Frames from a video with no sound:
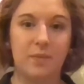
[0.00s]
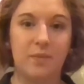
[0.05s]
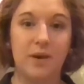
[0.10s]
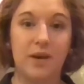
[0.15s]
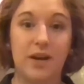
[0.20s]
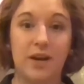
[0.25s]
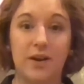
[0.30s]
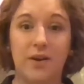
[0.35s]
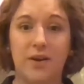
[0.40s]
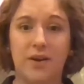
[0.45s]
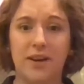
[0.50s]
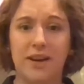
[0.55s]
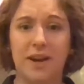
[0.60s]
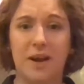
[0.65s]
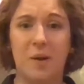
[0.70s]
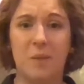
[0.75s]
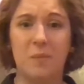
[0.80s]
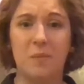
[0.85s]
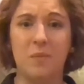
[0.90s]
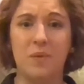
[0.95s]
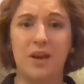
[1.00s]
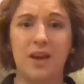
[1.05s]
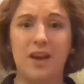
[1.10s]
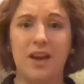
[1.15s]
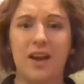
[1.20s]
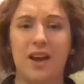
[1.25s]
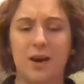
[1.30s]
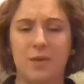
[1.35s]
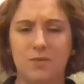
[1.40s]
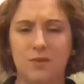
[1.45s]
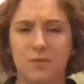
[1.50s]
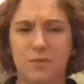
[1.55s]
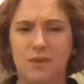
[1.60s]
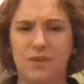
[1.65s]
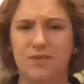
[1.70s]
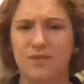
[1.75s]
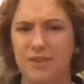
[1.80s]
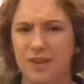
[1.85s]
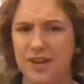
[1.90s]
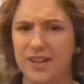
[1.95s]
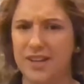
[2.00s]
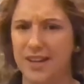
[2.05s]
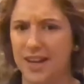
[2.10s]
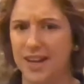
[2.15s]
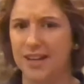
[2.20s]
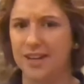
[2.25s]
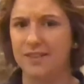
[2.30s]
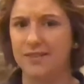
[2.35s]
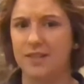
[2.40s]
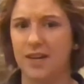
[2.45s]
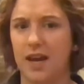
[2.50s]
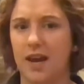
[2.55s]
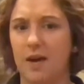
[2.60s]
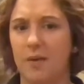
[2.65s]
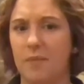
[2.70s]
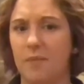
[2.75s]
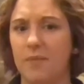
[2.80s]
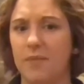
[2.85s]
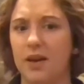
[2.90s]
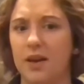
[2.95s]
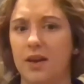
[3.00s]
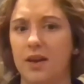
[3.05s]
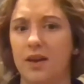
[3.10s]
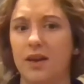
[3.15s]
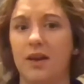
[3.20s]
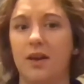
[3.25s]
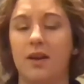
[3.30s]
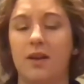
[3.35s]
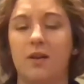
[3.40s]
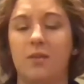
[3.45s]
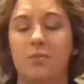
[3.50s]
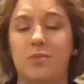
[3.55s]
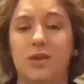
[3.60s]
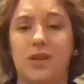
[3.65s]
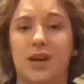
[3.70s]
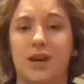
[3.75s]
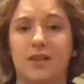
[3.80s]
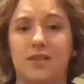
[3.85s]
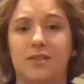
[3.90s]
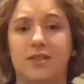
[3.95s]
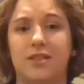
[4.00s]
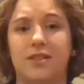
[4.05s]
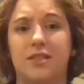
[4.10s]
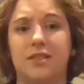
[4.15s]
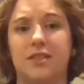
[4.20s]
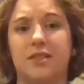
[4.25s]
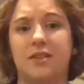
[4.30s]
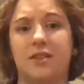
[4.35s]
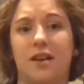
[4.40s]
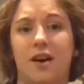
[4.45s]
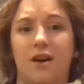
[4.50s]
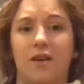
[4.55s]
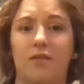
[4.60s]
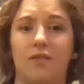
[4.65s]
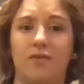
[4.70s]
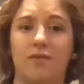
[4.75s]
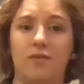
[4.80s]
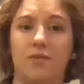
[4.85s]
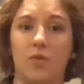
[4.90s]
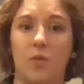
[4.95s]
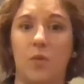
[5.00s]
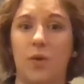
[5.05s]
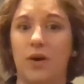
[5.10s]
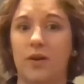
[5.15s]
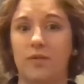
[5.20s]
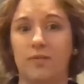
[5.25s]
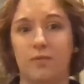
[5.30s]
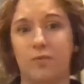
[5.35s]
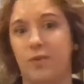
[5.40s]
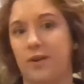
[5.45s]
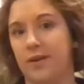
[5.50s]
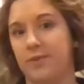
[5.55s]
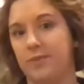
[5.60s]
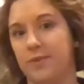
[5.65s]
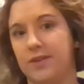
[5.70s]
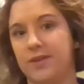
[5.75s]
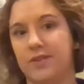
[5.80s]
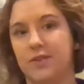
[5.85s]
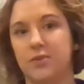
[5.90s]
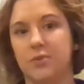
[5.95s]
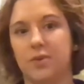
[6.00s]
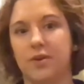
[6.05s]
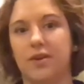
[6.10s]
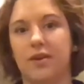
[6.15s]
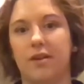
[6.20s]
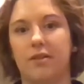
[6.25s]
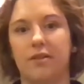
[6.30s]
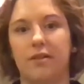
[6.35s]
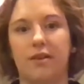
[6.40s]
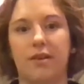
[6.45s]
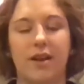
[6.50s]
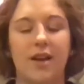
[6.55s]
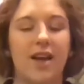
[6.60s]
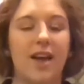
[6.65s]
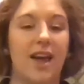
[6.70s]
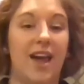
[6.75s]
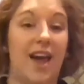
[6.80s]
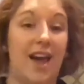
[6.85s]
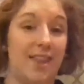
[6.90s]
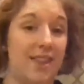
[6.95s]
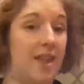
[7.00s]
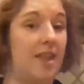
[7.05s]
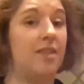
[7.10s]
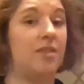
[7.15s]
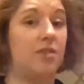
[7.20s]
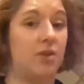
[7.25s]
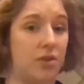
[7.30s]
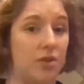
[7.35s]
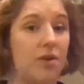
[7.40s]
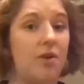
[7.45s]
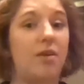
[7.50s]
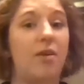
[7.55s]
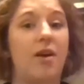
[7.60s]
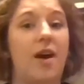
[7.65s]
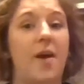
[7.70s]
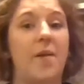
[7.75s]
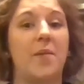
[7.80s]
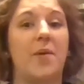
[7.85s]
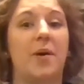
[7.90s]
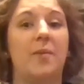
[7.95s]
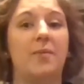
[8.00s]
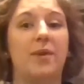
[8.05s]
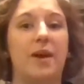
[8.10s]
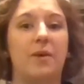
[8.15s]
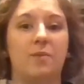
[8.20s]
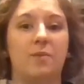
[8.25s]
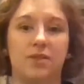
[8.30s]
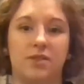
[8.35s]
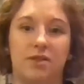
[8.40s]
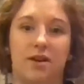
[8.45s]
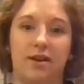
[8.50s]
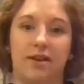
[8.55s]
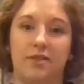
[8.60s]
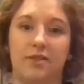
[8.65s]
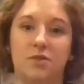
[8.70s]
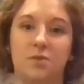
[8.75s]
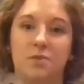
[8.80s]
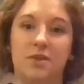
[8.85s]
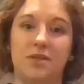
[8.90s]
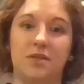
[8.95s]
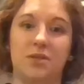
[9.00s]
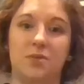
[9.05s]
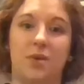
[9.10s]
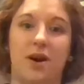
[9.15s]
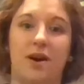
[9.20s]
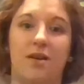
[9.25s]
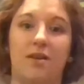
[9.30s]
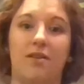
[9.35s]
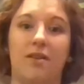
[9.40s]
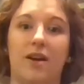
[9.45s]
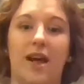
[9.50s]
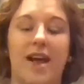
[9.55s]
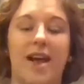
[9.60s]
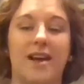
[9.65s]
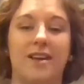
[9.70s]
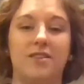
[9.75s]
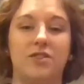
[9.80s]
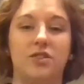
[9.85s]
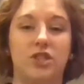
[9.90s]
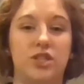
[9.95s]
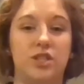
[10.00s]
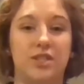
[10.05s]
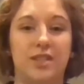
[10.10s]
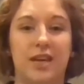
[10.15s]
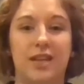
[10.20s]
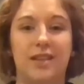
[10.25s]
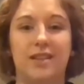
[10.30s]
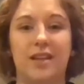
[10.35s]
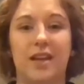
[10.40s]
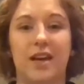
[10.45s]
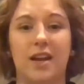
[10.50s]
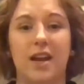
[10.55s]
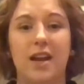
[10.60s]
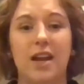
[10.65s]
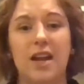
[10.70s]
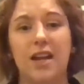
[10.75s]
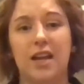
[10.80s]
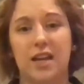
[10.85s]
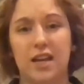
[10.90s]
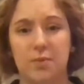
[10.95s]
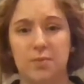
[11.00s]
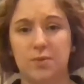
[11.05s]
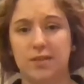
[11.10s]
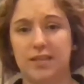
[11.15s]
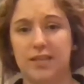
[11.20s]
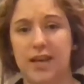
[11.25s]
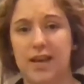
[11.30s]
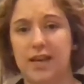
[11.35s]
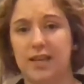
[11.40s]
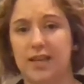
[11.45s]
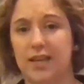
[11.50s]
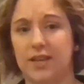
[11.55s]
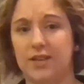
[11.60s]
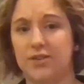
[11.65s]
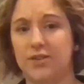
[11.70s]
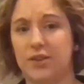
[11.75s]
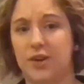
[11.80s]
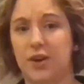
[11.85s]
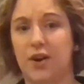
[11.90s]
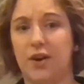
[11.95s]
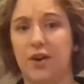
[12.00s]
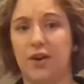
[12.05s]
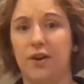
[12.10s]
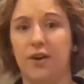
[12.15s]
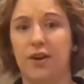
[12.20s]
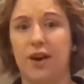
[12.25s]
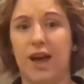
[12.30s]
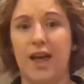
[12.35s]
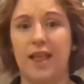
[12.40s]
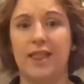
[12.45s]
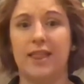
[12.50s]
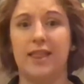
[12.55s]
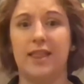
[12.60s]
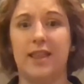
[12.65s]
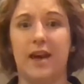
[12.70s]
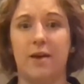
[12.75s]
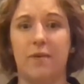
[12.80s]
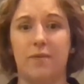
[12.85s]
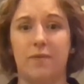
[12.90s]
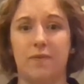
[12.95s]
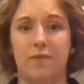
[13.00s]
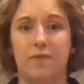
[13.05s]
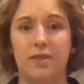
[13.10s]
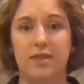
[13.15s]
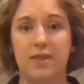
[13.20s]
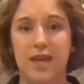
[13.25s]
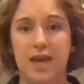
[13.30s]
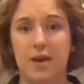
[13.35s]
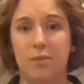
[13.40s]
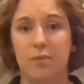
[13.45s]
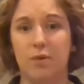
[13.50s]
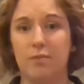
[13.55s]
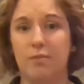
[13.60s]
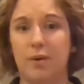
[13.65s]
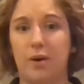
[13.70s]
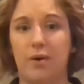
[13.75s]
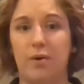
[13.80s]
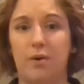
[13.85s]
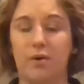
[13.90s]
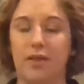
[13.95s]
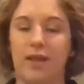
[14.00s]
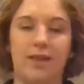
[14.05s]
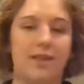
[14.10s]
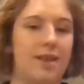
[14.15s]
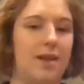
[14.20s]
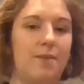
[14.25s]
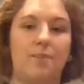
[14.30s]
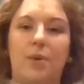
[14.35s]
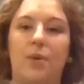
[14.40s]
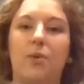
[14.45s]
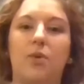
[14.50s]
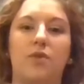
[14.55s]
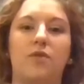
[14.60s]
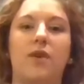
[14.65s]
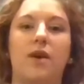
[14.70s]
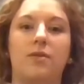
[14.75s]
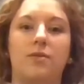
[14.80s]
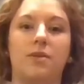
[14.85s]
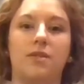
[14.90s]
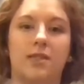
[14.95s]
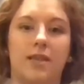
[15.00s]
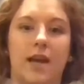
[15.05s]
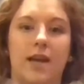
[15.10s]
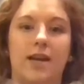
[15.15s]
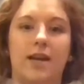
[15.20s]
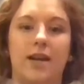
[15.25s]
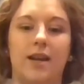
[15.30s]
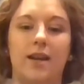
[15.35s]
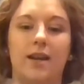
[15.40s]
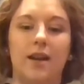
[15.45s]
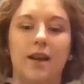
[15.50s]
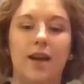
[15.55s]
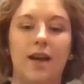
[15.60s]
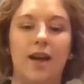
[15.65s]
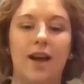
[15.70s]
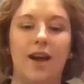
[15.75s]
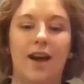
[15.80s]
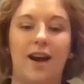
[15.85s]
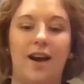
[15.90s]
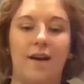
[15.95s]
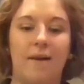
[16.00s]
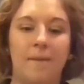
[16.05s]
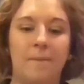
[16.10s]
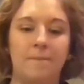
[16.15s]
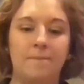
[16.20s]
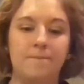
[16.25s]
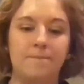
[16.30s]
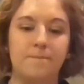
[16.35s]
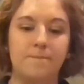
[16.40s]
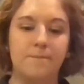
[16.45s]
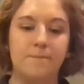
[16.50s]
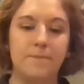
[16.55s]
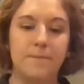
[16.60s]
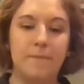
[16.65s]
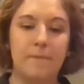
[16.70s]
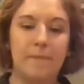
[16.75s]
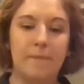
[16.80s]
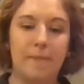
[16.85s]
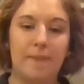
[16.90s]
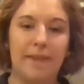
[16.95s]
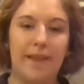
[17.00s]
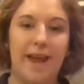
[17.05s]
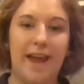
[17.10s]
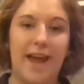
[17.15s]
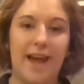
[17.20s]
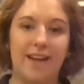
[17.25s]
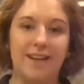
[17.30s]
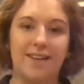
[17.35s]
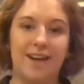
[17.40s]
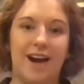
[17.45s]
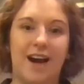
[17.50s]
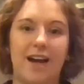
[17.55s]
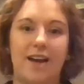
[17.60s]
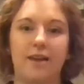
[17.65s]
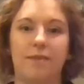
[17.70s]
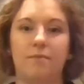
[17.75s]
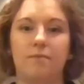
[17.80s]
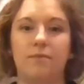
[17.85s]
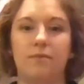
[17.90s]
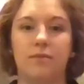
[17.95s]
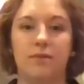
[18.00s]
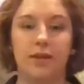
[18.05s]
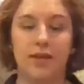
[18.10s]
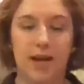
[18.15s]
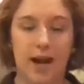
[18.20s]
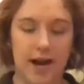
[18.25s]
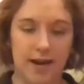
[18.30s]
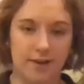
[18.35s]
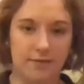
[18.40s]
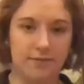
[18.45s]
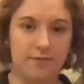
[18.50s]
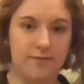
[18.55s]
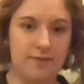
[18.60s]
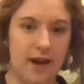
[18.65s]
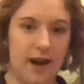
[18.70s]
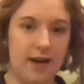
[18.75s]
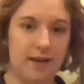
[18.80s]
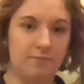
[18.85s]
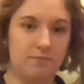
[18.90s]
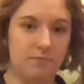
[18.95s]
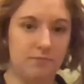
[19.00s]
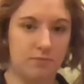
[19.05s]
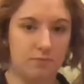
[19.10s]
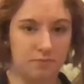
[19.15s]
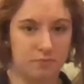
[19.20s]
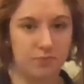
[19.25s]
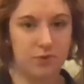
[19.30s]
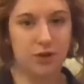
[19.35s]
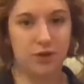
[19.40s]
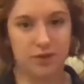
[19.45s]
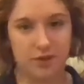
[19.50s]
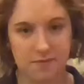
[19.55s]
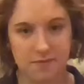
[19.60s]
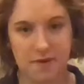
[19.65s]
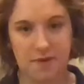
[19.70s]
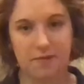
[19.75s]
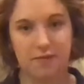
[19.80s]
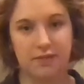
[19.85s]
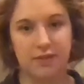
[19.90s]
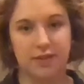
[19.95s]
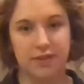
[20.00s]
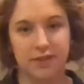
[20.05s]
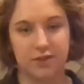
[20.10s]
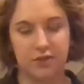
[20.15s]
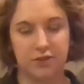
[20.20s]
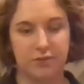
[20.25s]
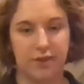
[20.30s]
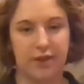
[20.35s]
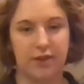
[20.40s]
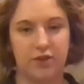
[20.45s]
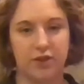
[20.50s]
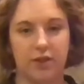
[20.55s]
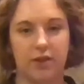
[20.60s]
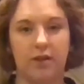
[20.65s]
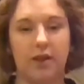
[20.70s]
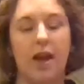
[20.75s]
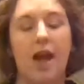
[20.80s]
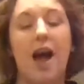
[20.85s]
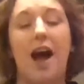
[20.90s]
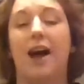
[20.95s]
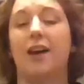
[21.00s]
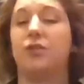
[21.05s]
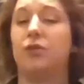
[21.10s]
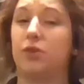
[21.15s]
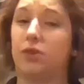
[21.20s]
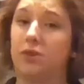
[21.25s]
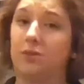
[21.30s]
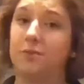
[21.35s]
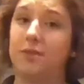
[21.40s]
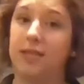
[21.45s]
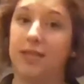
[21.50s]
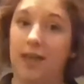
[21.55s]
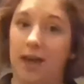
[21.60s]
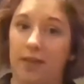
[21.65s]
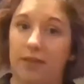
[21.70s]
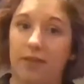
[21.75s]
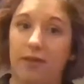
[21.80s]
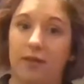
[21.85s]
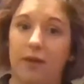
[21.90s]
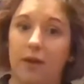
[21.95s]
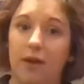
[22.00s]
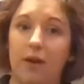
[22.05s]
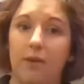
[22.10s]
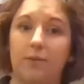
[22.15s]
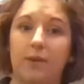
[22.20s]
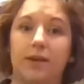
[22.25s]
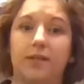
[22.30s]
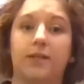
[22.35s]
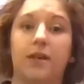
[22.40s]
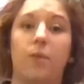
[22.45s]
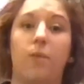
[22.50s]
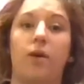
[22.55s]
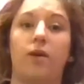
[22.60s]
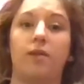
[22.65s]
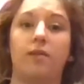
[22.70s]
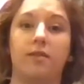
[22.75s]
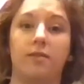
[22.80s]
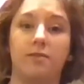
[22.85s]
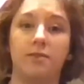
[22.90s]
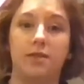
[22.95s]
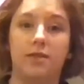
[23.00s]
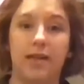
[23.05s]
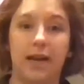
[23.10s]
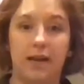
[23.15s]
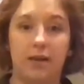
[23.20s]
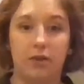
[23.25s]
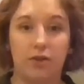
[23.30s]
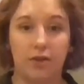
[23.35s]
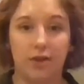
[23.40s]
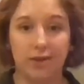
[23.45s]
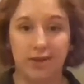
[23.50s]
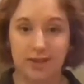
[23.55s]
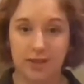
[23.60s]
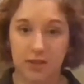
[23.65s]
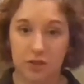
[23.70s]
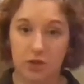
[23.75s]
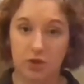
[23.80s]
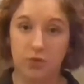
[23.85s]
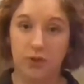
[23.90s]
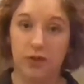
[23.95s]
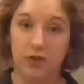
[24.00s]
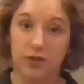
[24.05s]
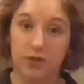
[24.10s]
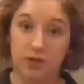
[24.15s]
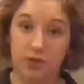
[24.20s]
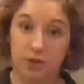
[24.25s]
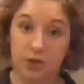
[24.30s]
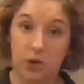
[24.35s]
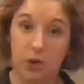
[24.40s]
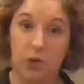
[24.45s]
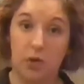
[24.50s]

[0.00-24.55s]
picking on him and was being very negative to him because of one reason or another. And then the girl came up and was talking to me as well, and she said that he was saying things to her and that they both felt slighted. And I took them out of the situation. I took them together because I wanted them to take a look at the situation as a